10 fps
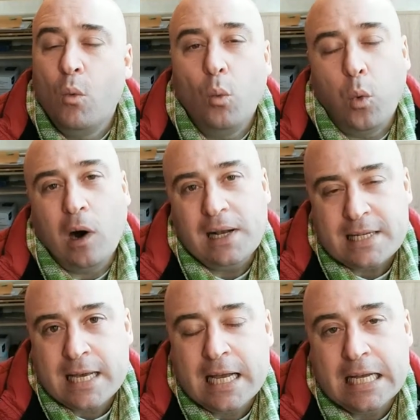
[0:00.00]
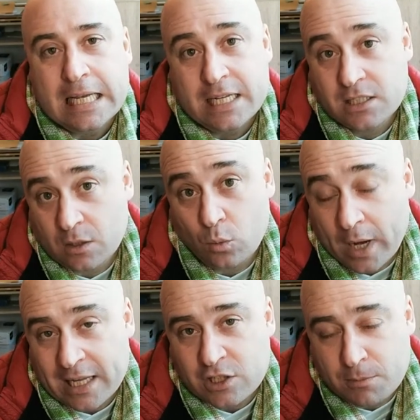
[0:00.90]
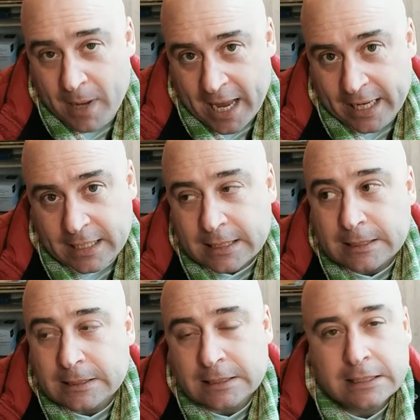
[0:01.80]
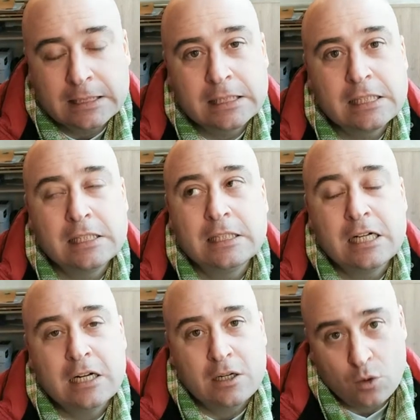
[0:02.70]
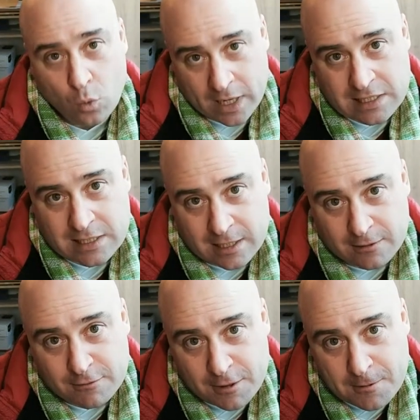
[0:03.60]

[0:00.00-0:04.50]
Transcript: What is the West Bank west of?